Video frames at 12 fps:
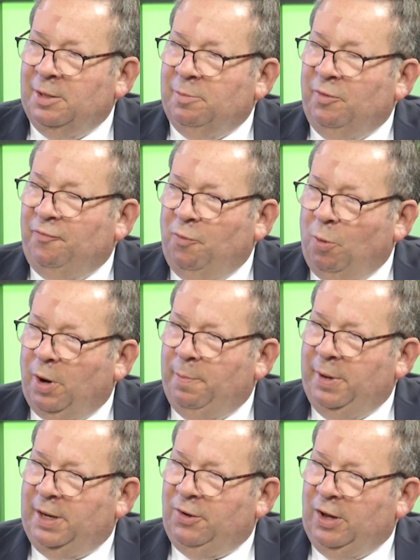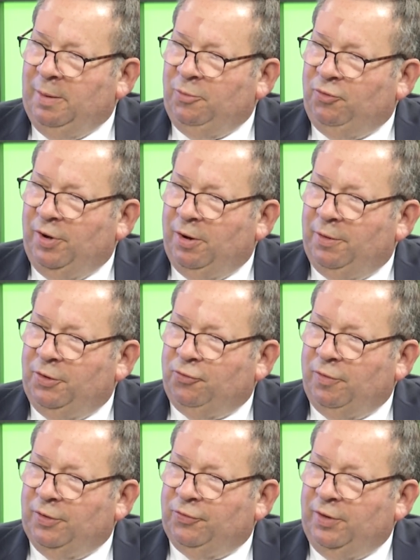before I became chair of the
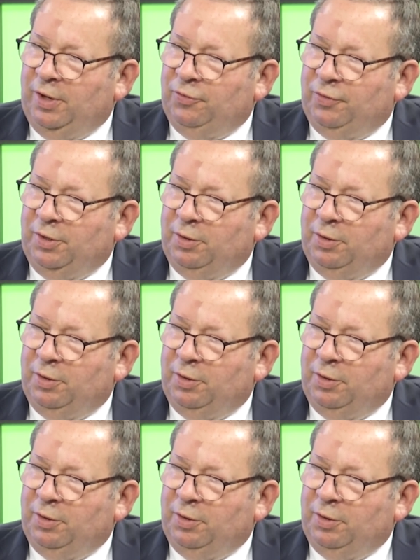trustees of the